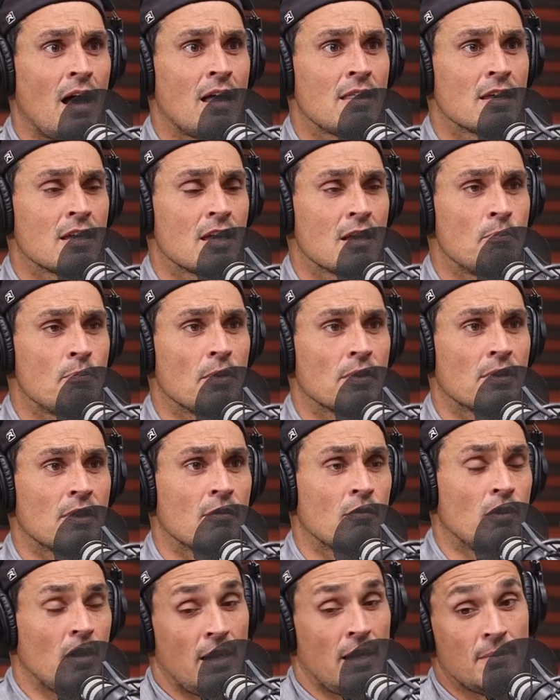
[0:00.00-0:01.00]
think he
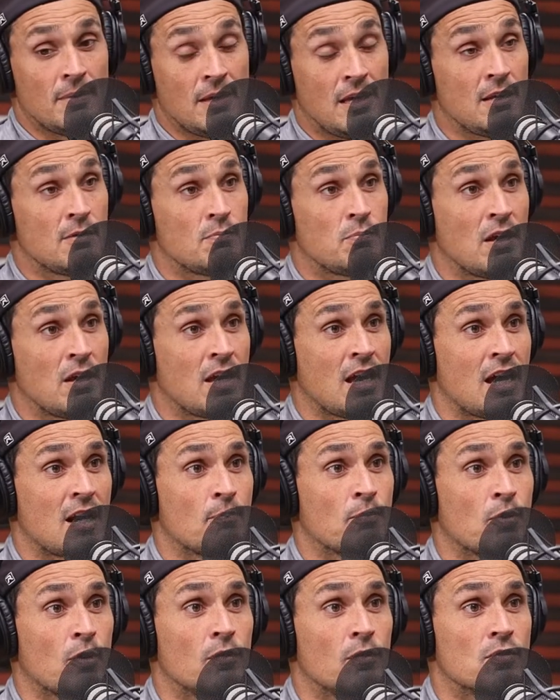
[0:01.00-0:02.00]
I mean, he kind
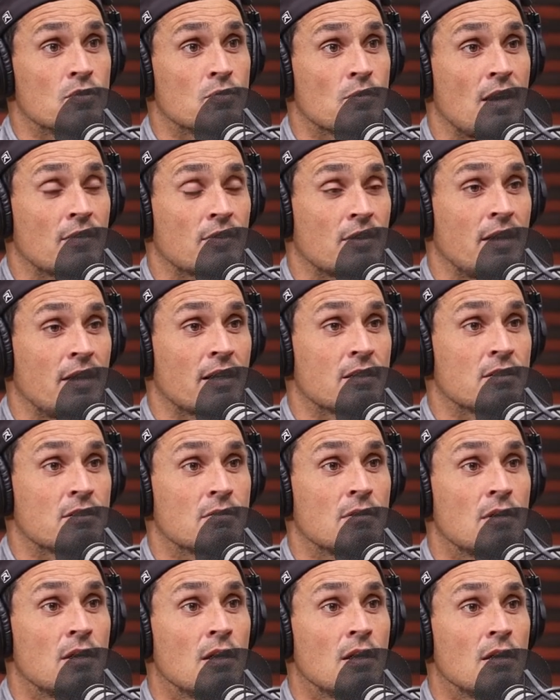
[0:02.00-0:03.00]
of proves throughout the next,